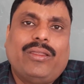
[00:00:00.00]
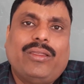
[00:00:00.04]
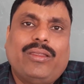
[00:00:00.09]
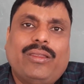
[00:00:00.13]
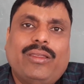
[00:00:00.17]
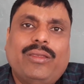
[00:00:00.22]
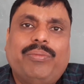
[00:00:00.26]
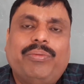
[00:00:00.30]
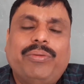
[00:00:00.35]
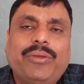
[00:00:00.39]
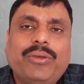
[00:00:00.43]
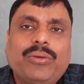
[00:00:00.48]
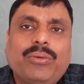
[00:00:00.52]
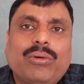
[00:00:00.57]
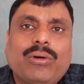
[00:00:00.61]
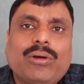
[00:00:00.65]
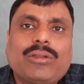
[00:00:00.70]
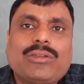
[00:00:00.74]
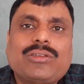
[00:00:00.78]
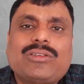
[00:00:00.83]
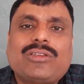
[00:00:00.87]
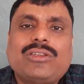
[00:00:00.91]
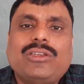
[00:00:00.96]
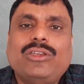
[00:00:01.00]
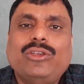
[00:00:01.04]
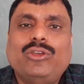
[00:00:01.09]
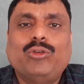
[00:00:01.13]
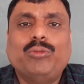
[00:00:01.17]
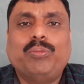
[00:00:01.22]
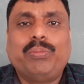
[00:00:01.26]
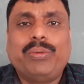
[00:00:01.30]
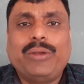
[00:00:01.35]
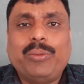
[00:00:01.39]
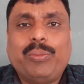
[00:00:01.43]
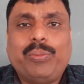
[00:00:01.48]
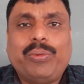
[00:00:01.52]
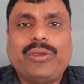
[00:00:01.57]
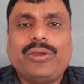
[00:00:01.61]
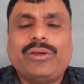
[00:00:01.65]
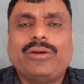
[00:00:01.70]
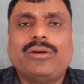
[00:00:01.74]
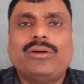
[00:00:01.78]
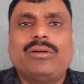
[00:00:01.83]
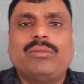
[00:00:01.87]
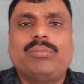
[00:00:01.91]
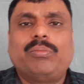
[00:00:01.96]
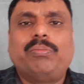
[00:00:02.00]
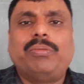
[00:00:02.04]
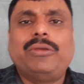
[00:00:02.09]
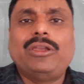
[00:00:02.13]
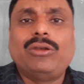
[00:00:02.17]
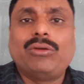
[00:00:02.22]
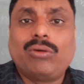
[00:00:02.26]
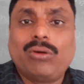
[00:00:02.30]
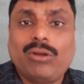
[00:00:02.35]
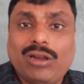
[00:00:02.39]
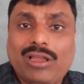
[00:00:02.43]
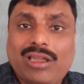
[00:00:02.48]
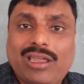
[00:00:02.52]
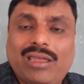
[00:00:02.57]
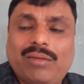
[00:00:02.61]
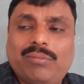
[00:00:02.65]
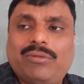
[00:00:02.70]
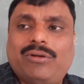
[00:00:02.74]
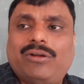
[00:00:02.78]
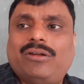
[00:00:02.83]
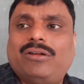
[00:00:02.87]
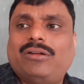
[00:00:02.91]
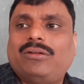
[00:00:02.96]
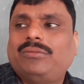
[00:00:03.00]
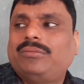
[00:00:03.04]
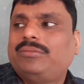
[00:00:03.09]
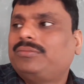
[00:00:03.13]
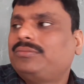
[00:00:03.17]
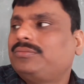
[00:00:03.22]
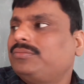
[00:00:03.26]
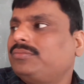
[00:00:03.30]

If you want, you prepare pinhole camera